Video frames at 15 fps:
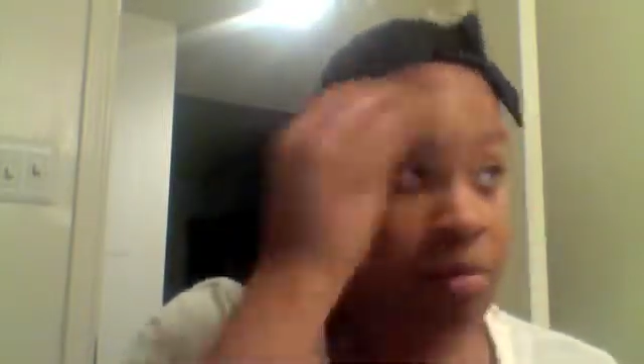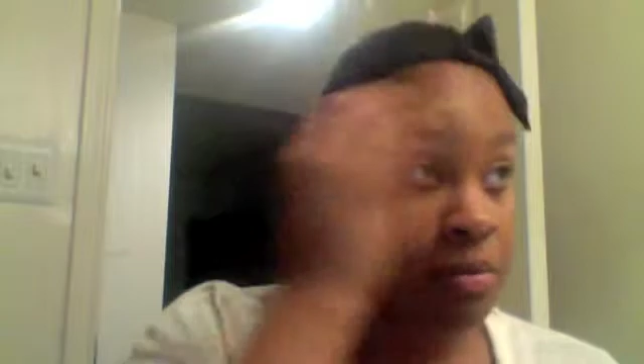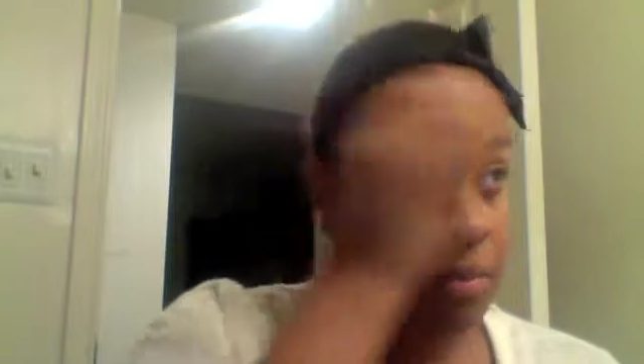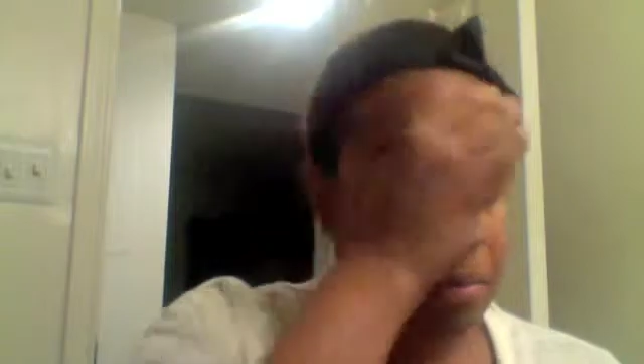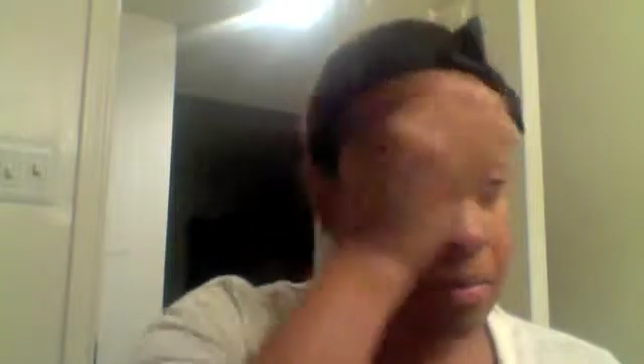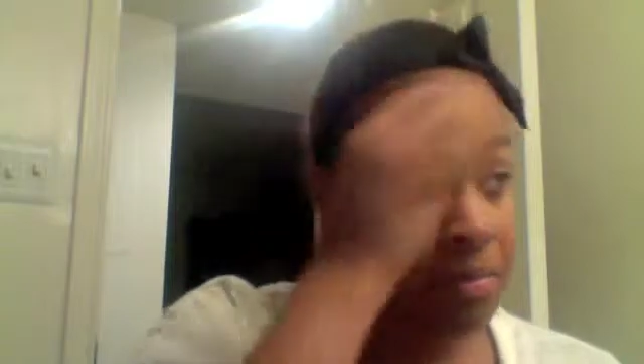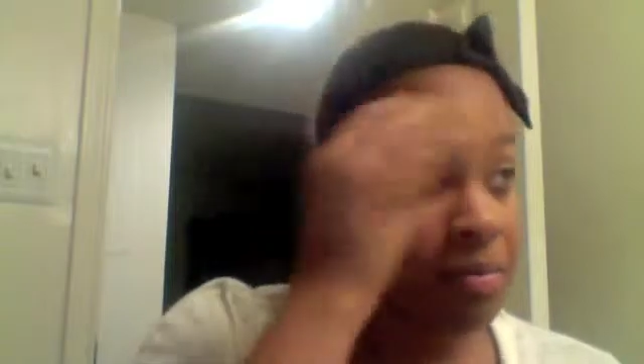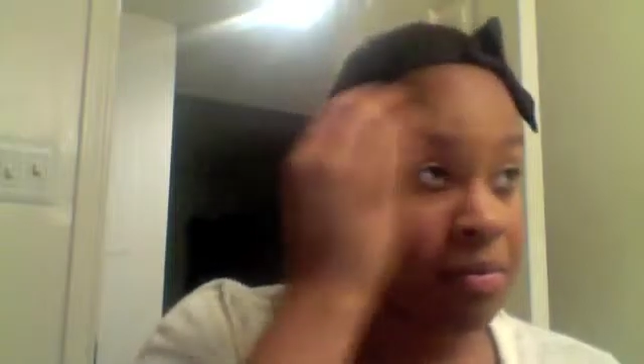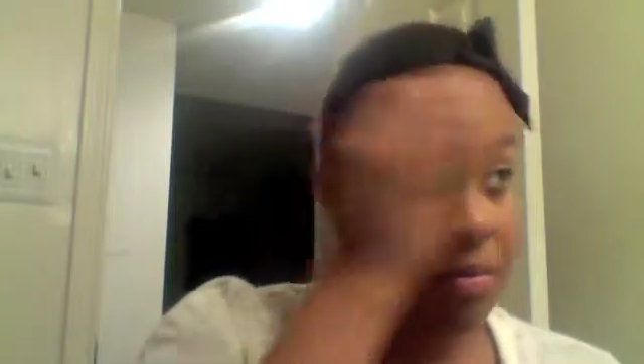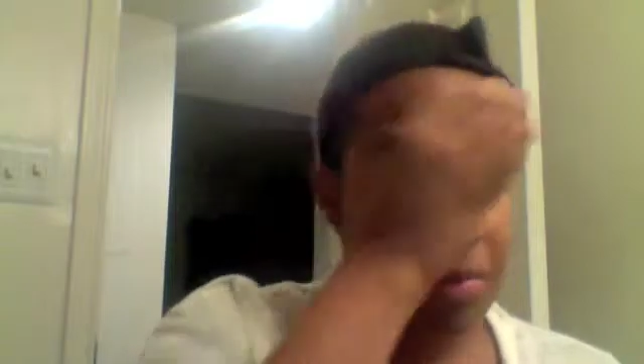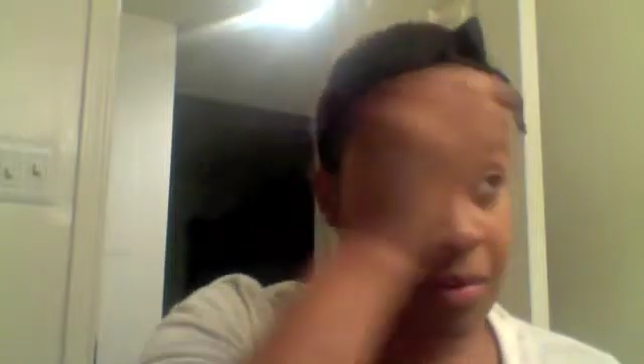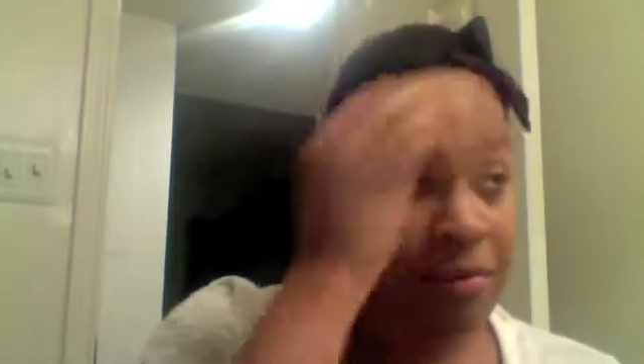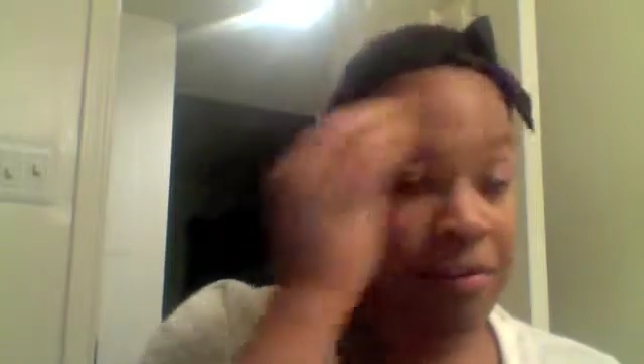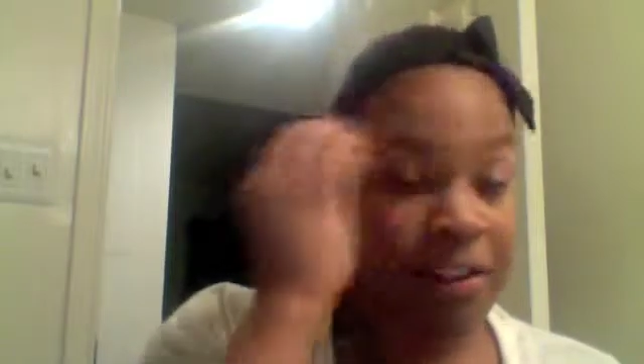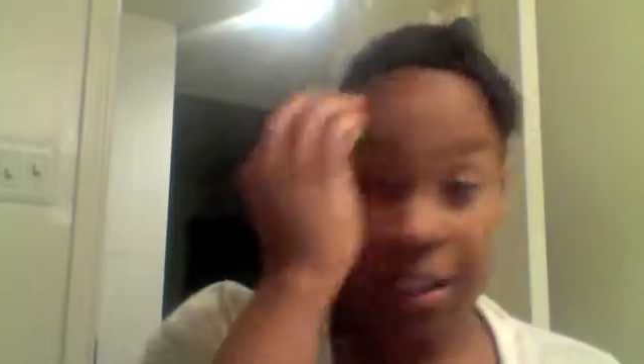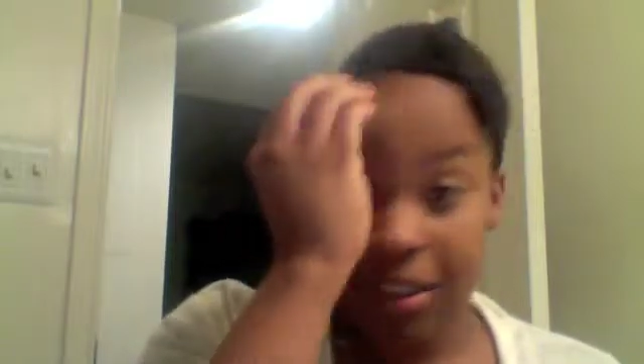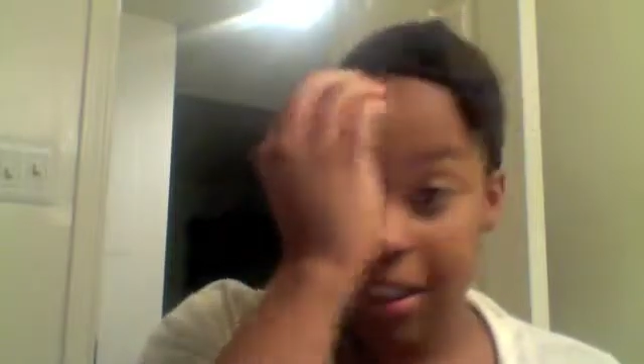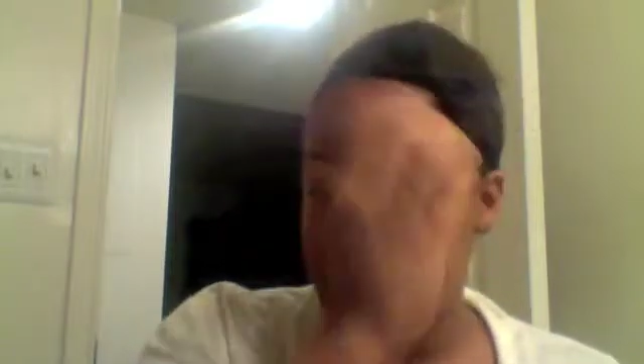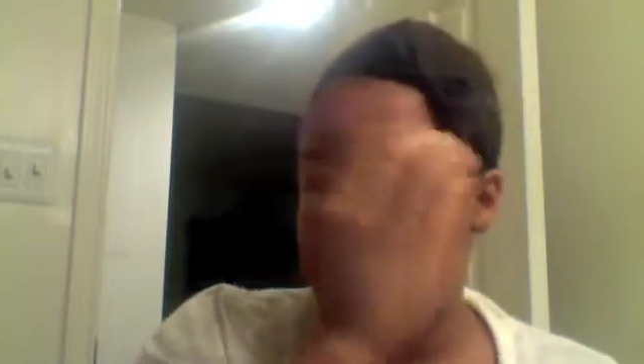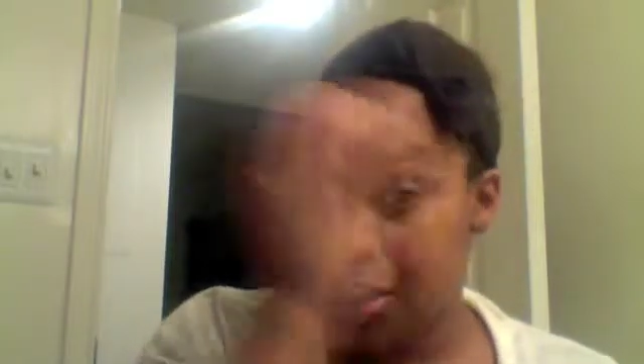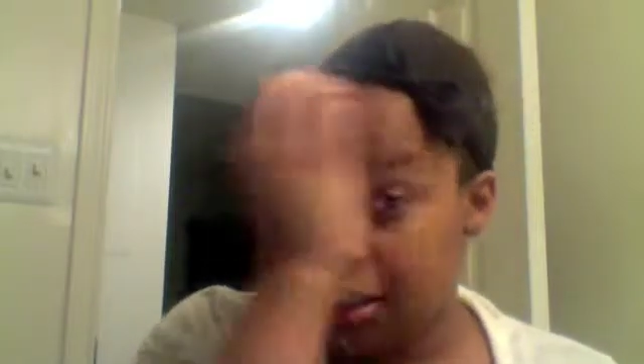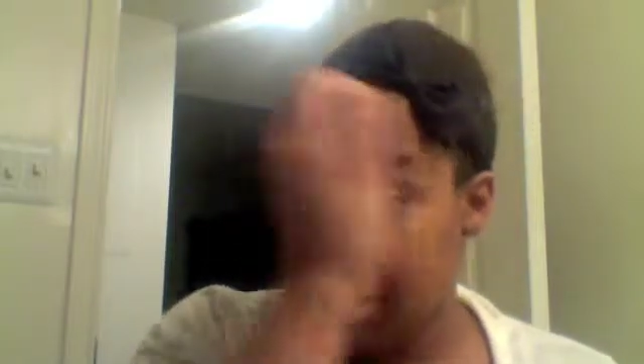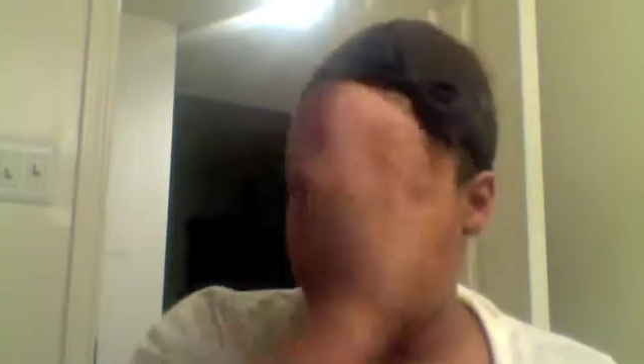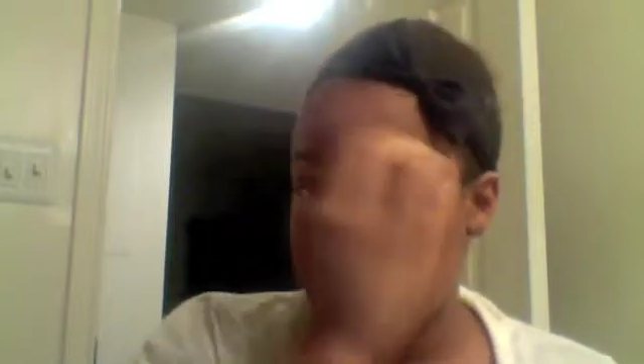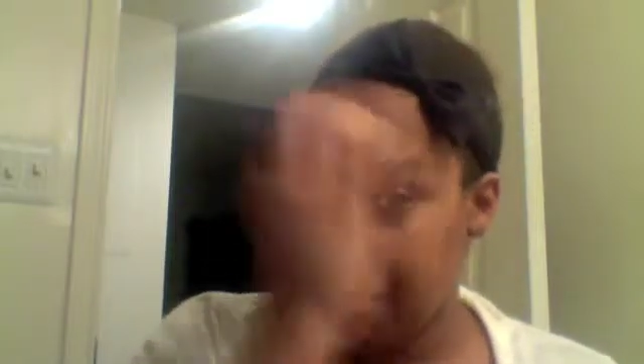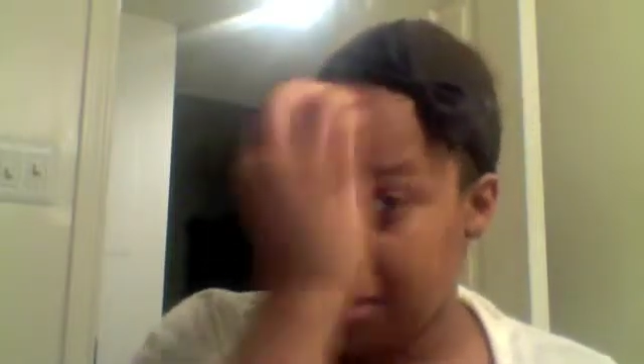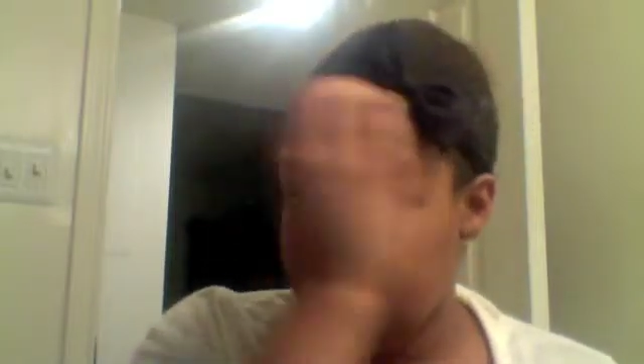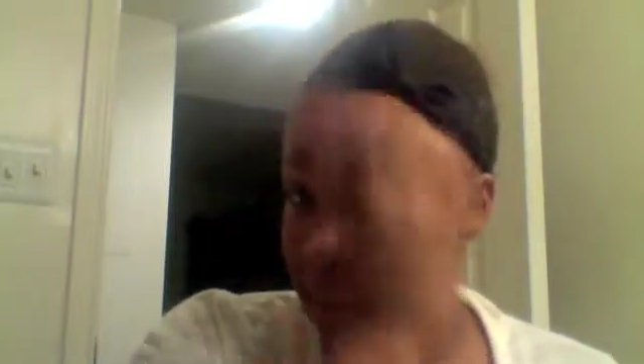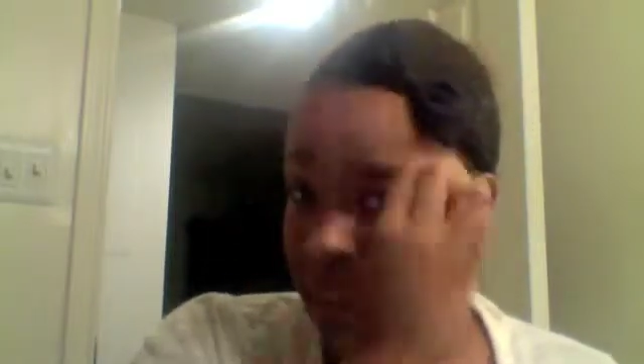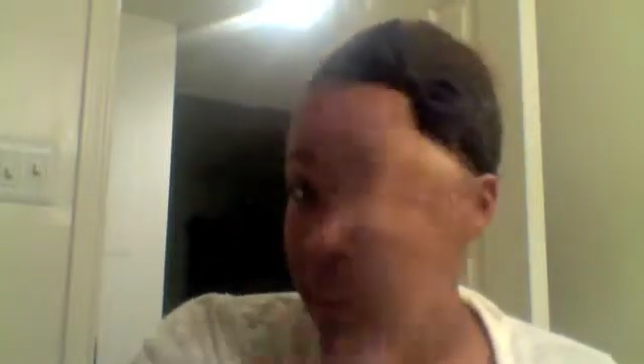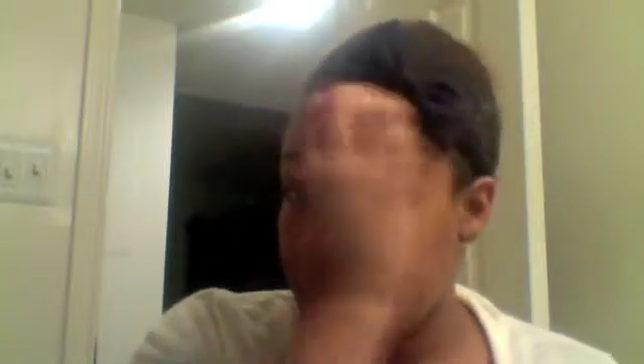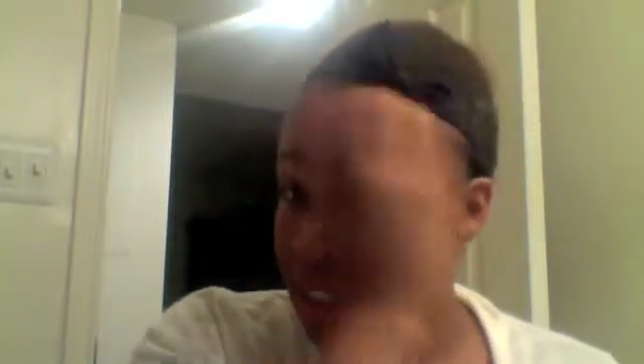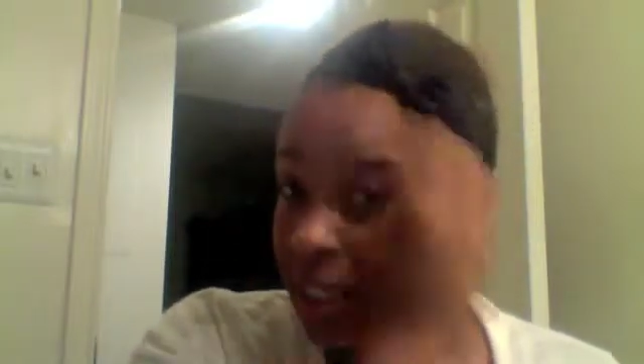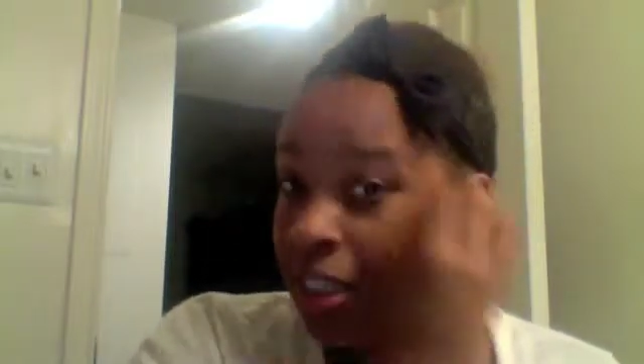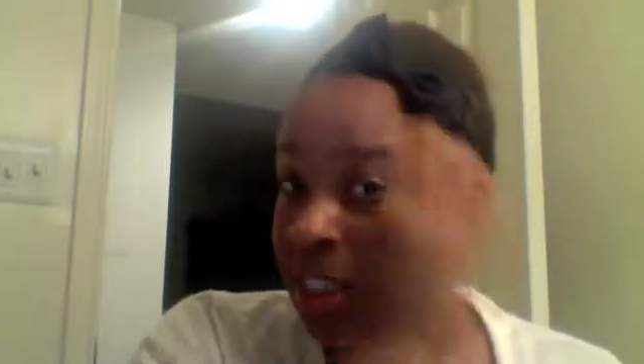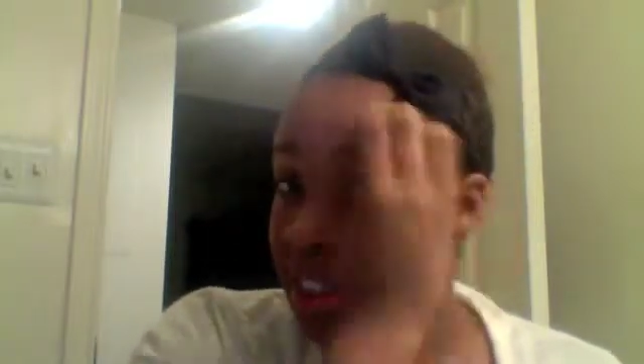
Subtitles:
Foundation can be super